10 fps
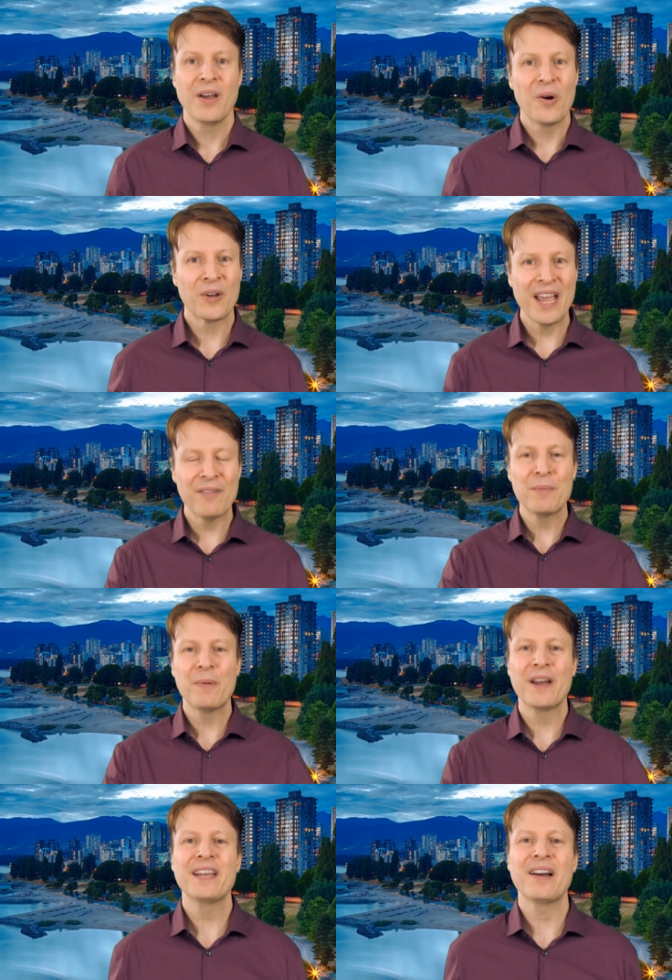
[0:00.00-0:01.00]
Okay,
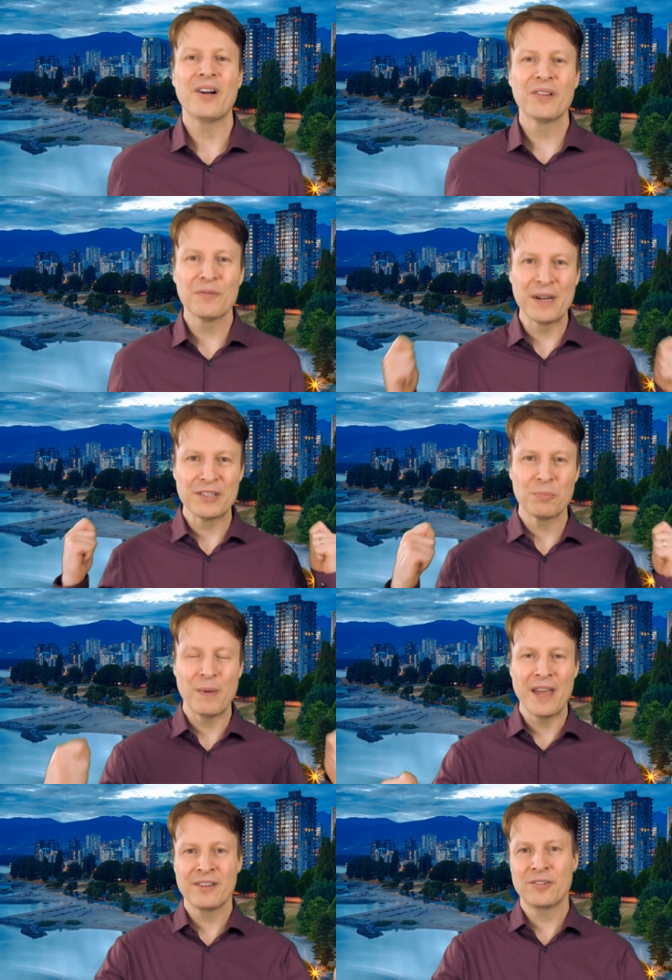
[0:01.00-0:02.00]
everybody, all of my
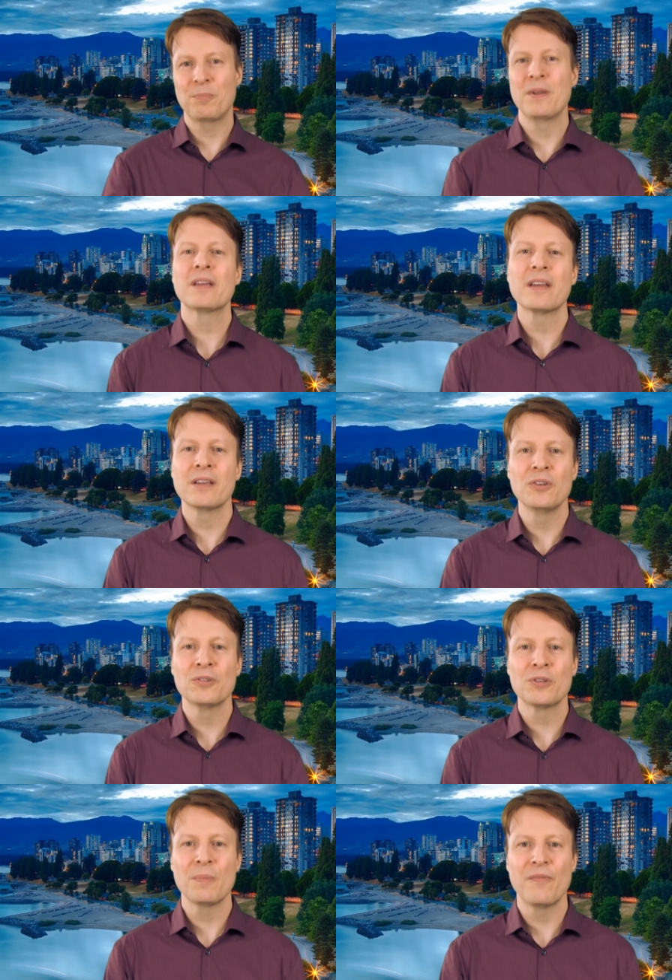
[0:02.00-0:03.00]
Spanish speaking
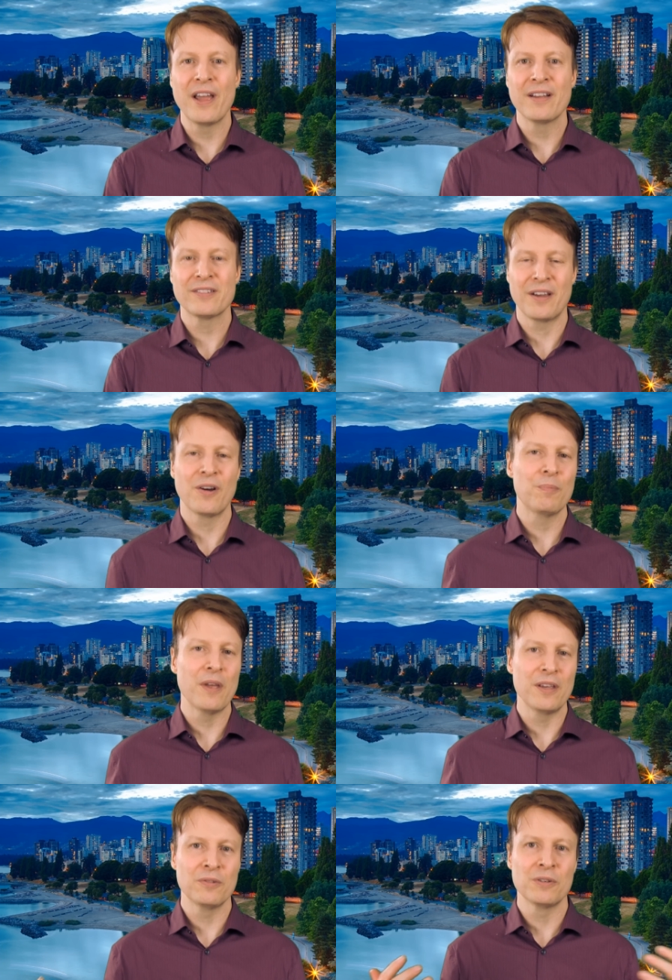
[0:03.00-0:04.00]
YouTube fans, I hope
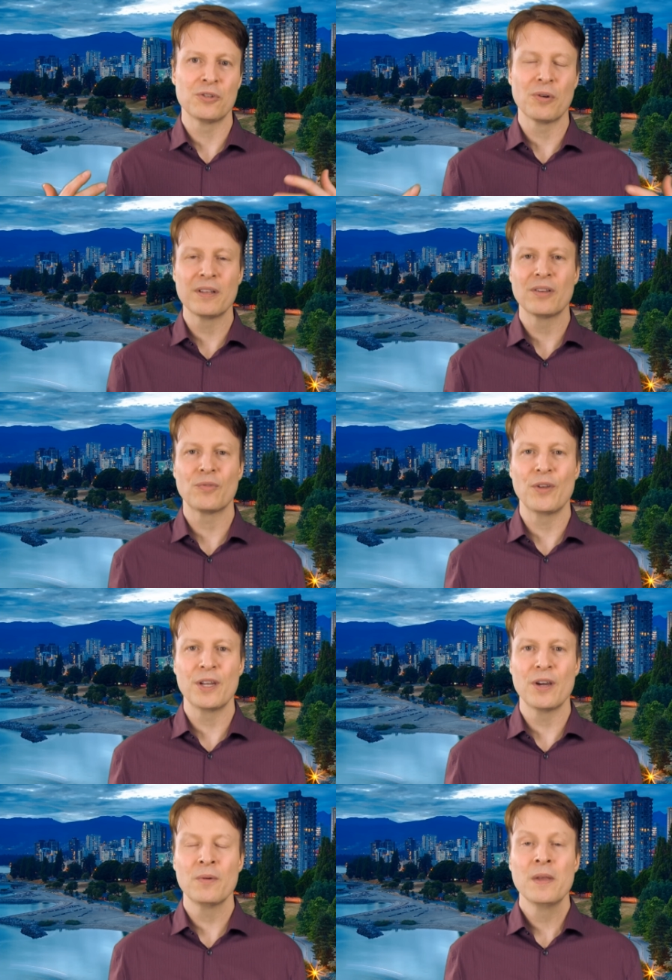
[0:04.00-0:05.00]
that you enjoyed this
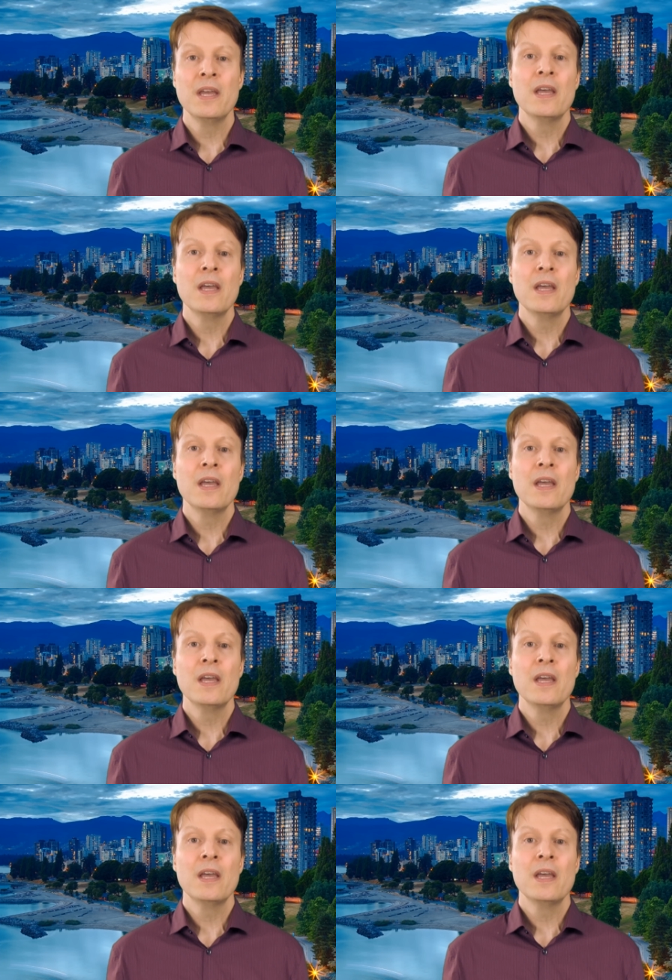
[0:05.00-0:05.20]
video.